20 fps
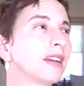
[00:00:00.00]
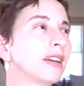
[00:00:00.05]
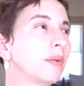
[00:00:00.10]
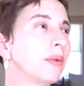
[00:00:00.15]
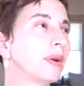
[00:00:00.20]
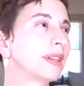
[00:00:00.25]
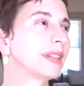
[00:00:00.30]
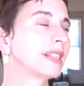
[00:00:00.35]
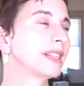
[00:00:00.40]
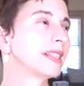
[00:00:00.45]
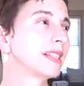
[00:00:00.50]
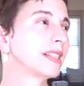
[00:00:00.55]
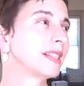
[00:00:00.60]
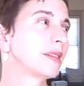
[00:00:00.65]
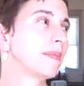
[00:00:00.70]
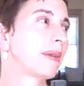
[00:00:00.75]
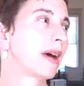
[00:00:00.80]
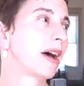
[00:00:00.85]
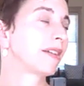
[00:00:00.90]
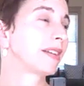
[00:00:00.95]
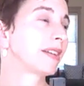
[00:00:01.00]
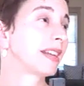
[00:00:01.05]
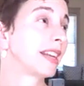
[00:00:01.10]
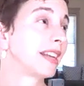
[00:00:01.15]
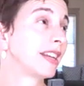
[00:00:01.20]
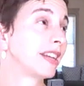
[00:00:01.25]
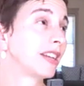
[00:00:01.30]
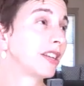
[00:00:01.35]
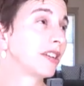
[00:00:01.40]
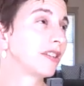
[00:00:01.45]
what this is about,
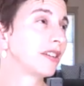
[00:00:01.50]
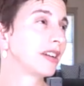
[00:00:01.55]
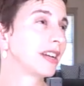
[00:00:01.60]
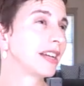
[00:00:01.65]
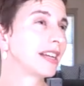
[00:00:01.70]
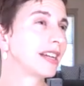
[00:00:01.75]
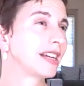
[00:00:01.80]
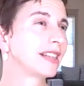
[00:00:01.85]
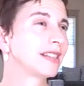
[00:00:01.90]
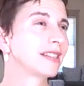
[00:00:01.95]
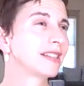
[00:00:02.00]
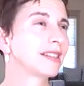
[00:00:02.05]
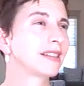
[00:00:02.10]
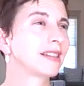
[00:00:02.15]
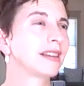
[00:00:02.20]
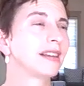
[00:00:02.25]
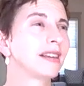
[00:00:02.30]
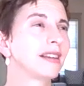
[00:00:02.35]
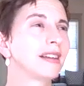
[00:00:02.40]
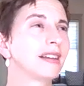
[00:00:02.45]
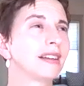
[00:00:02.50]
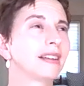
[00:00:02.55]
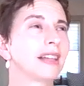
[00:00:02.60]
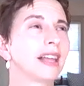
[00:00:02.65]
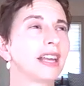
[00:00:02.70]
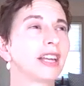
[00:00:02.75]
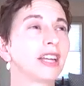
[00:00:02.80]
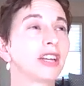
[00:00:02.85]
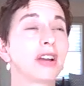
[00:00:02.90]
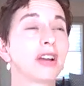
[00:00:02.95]
getting curious,
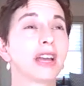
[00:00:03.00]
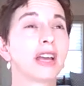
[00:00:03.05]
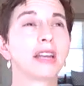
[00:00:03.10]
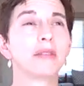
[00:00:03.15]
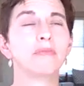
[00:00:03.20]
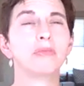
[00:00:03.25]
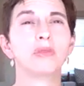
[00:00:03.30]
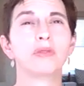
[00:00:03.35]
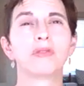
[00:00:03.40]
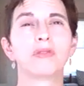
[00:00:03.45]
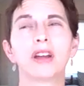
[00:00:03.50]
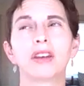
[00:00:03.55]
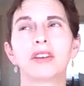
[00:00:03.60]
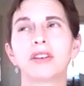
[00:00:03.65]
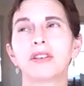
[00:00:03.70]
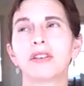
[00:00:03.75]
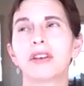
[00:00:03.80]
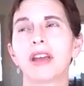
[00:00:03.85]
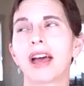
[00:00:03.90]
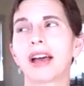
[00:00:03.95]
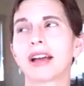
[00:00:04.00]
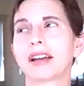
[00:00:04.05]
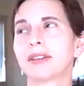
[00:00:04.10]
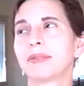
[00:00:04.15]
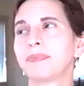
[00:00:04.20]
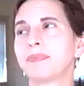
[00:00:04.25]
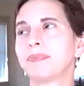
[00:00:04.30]
letting your head move on your neck.